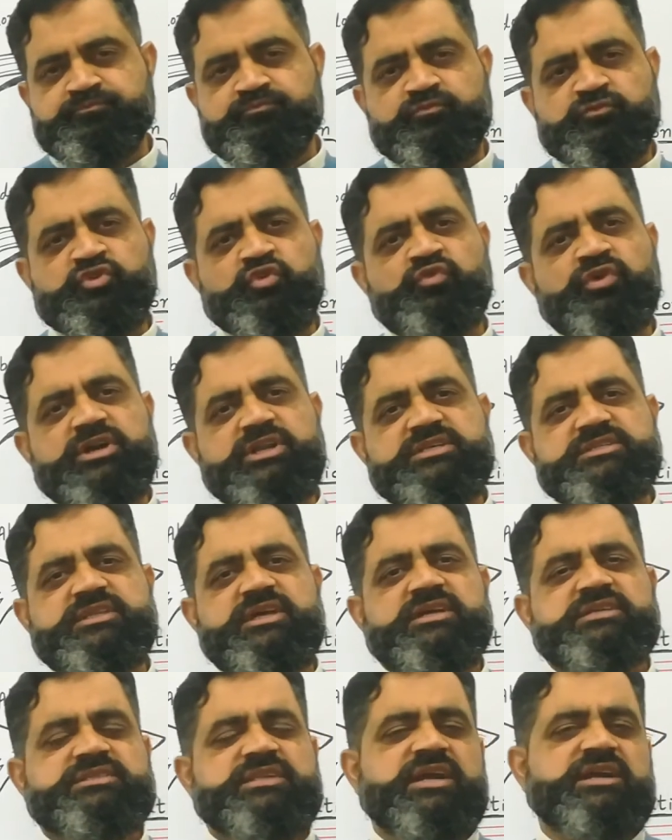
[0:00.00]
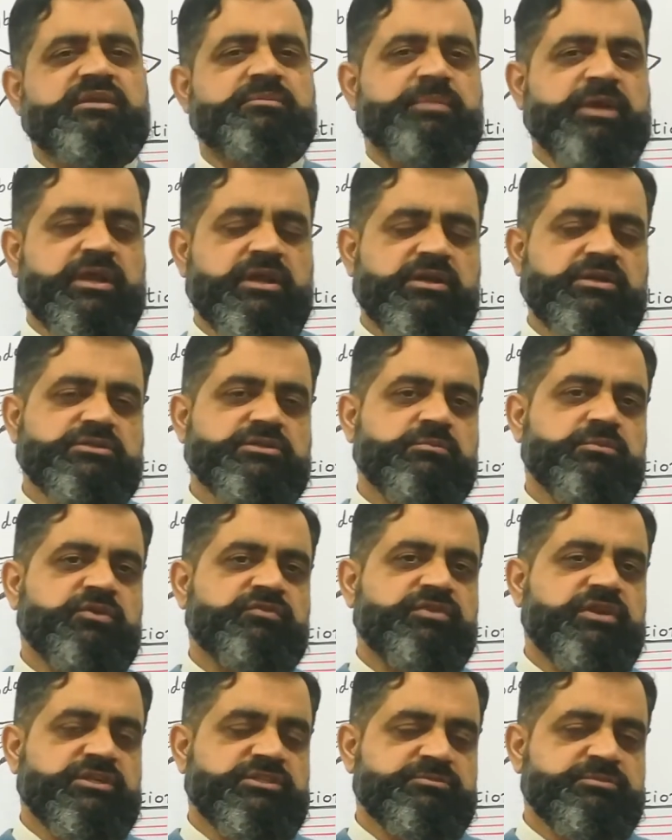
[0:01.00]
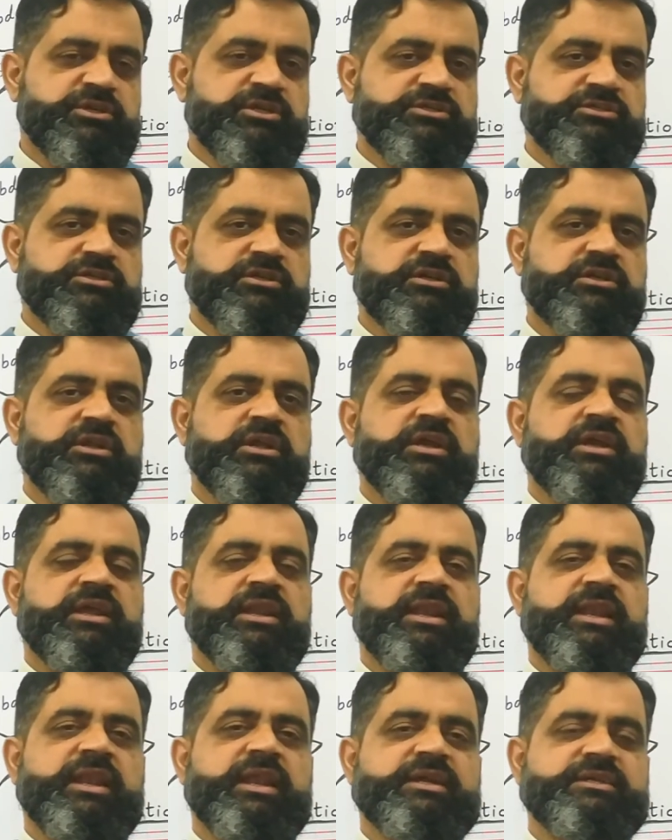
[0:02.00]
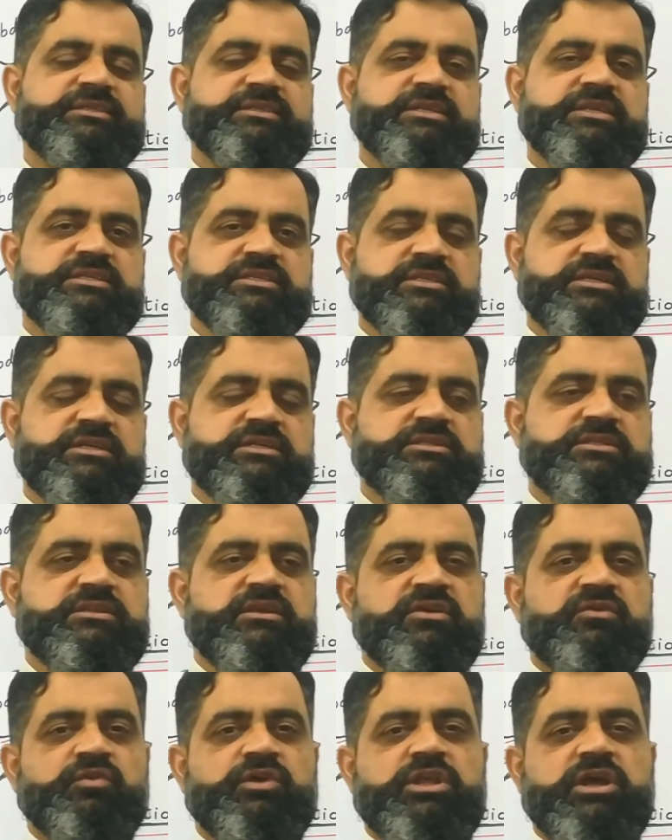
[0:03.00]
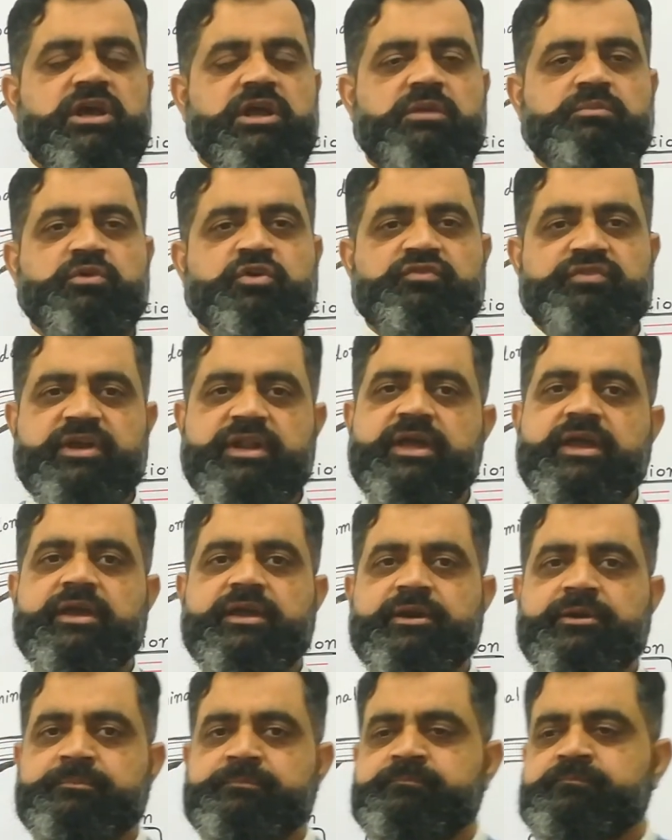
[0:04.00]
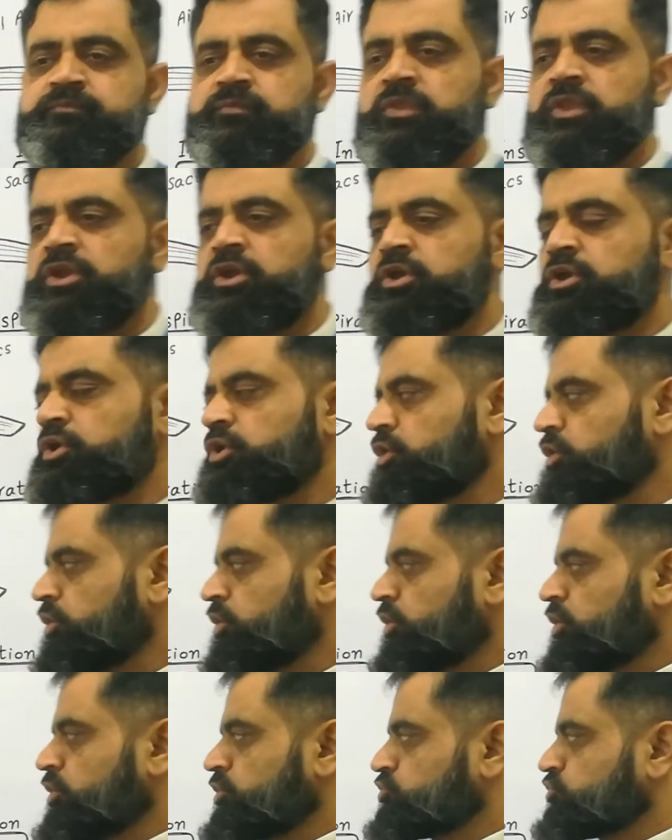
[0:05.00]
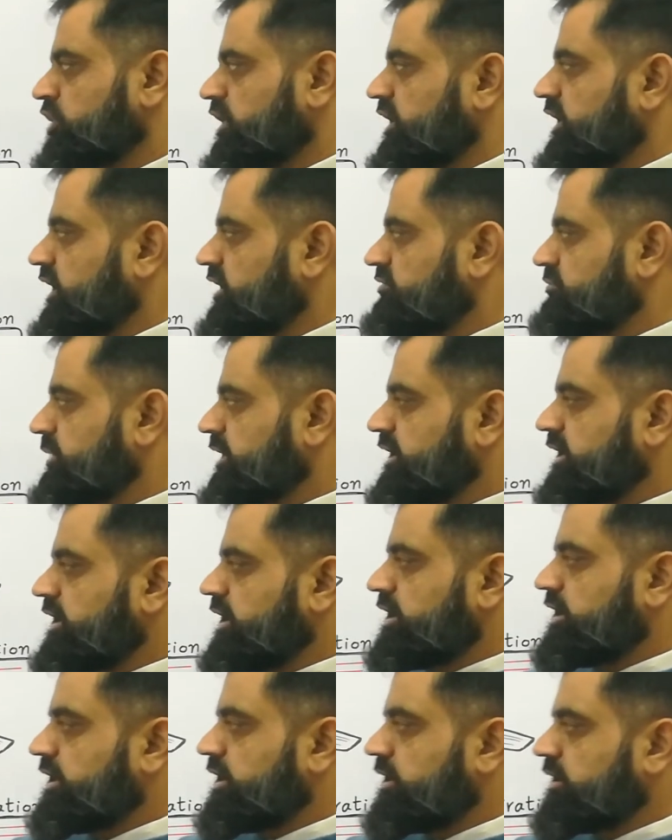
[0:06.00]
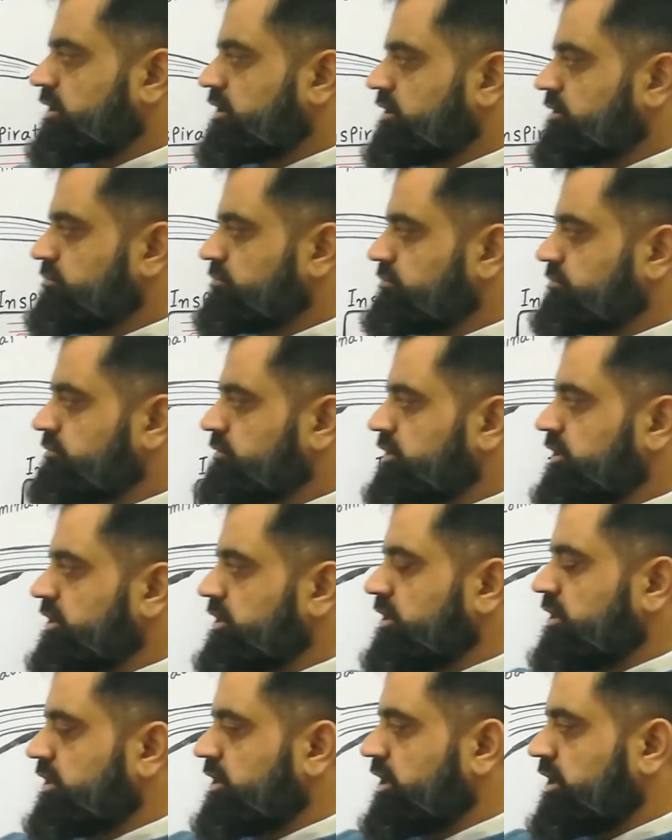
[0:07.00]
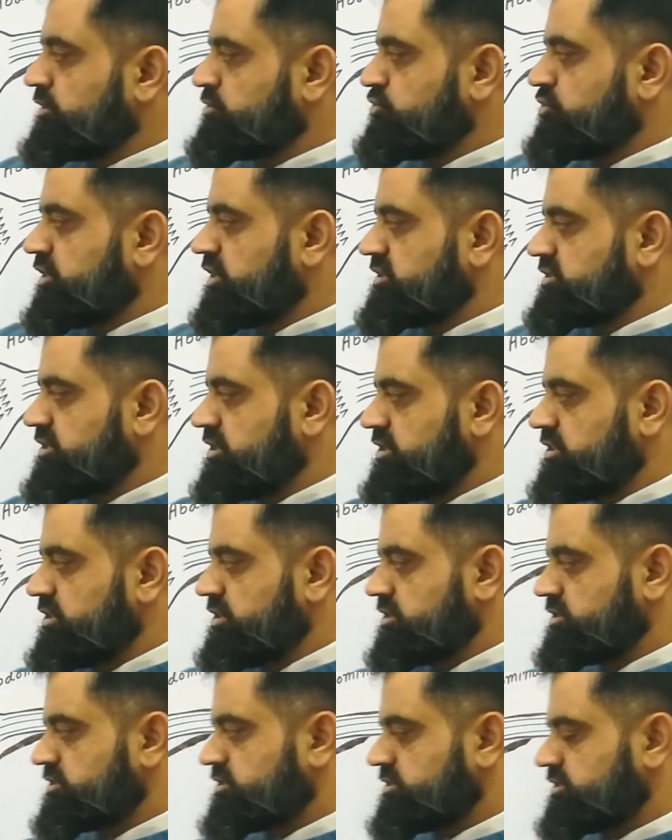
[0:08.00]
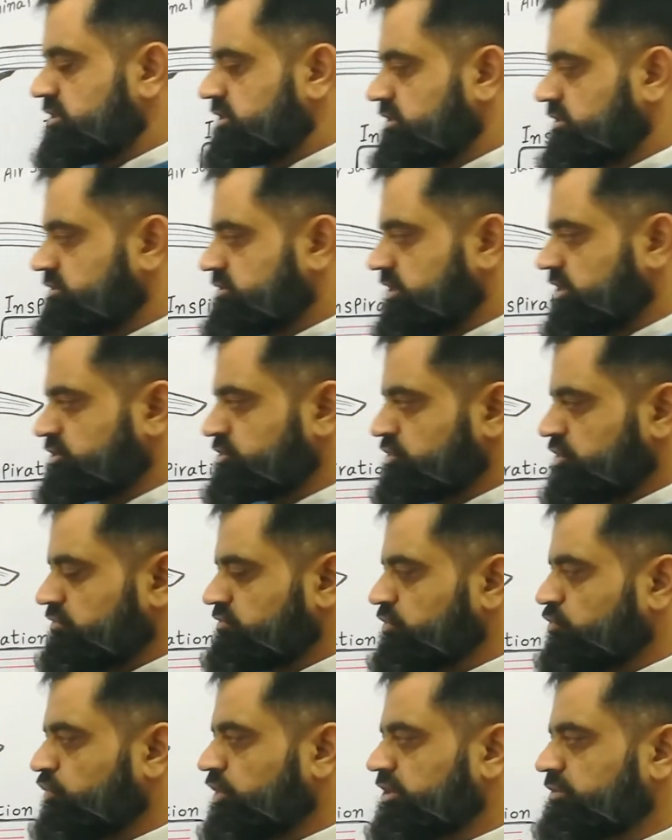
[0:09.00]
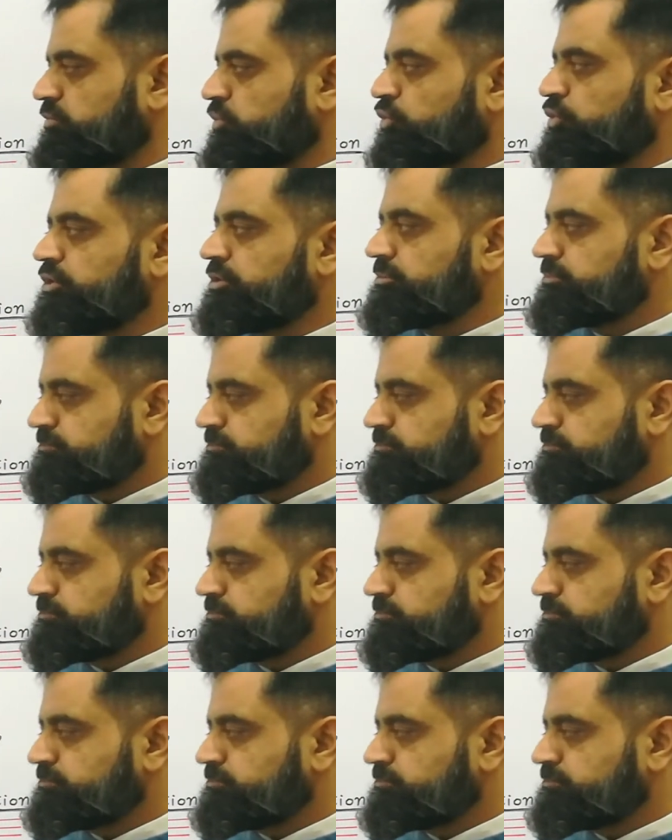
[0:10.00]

So what is the exact mechanism of respiration? Let's discuss with help of a diagram. So I have made a diagram uh, as you can see in this uh, section of the whiteboard.